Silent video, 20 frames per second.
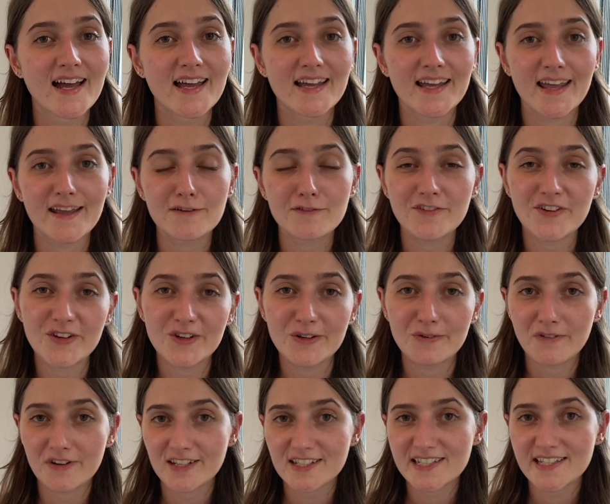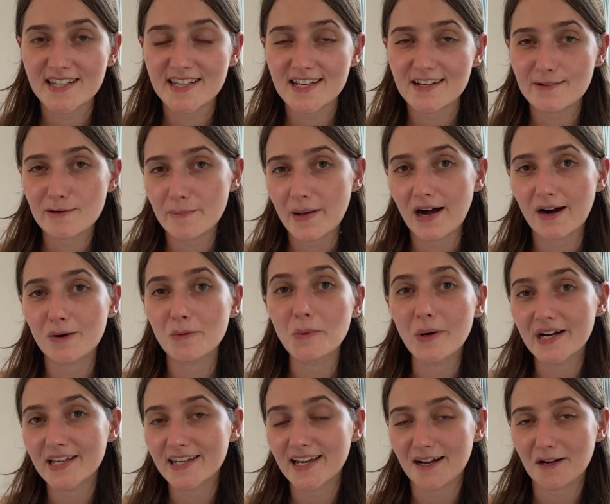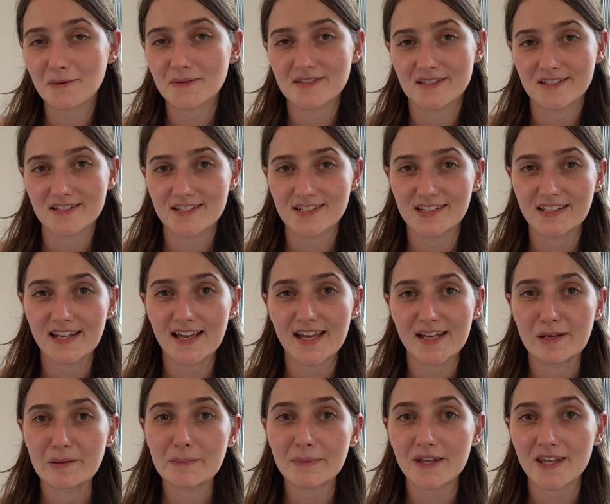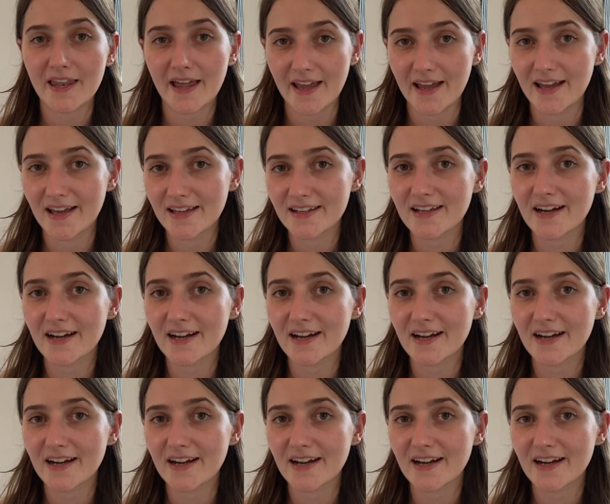If you wanted to hear about one acquisition and a plan,